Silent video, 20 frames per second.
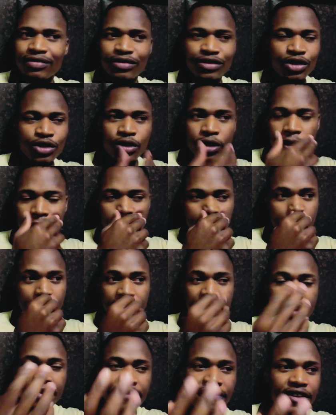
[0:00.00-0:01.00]
you're not
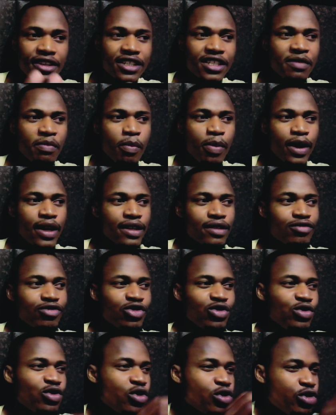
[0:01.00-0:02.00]
oblivious, but
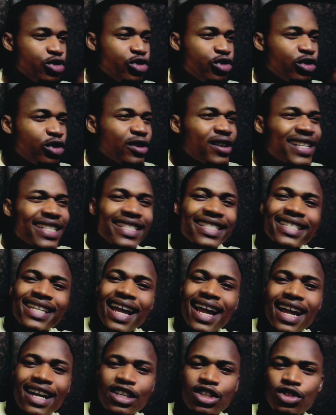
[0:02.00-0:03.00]
you don't
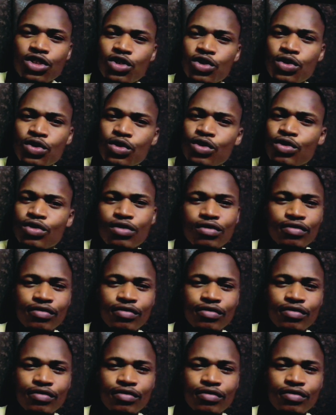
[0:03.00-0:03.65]
attach to.